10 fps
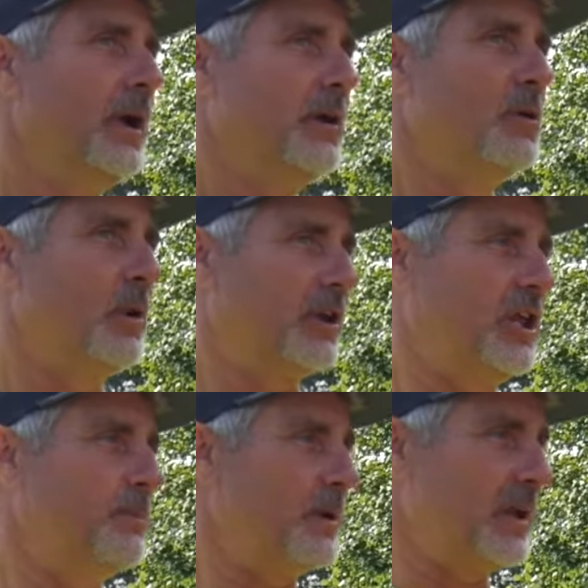You want to
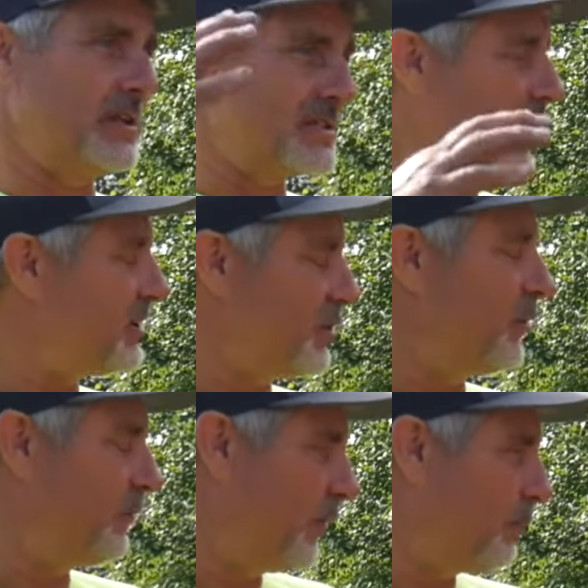keep it inside its own
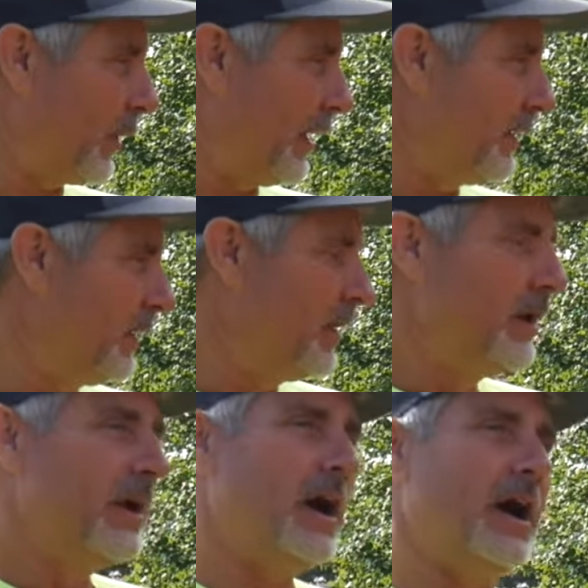footprint.
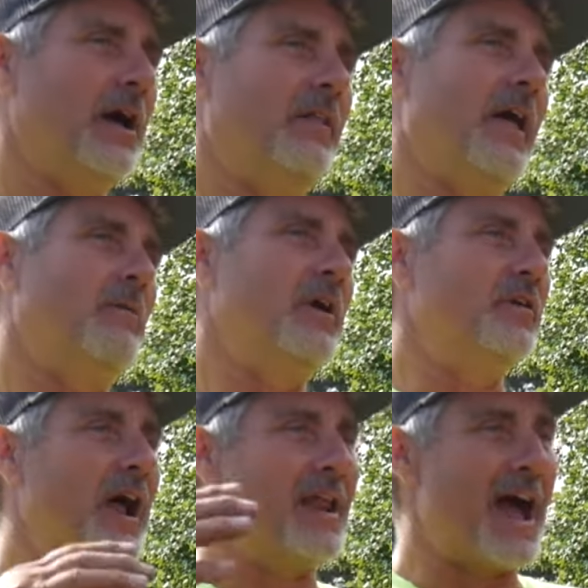That way you're
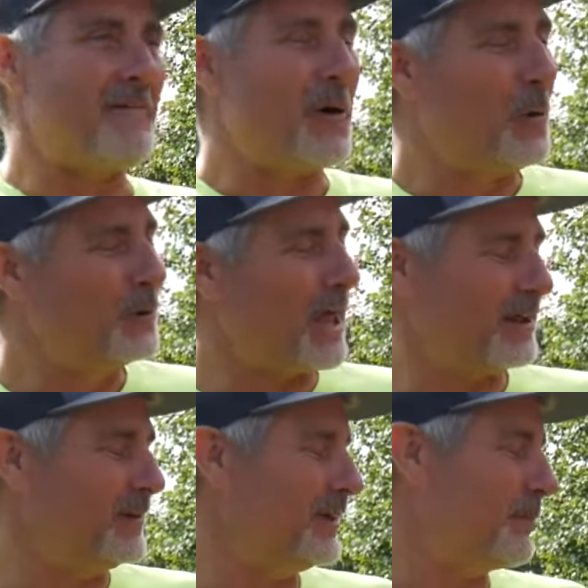not have a whole lot of
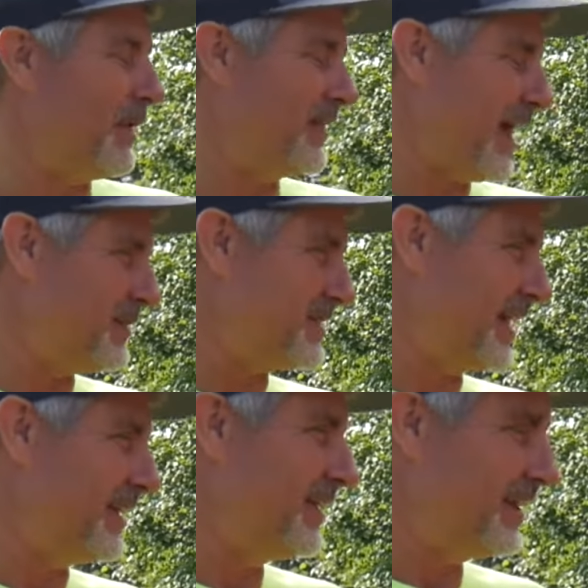cleanup on the
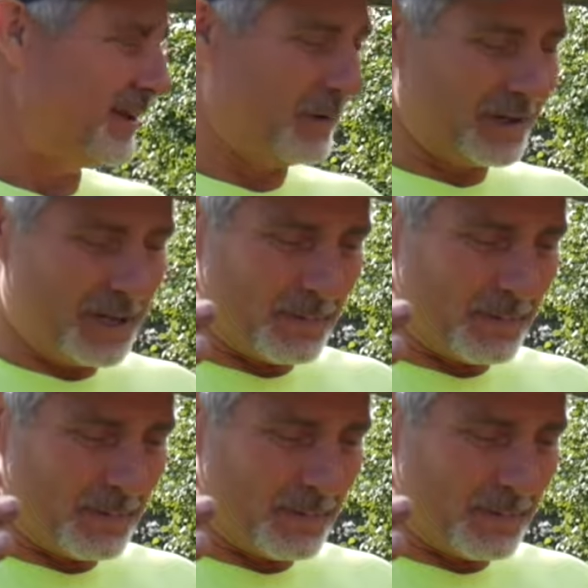outside. You want to keep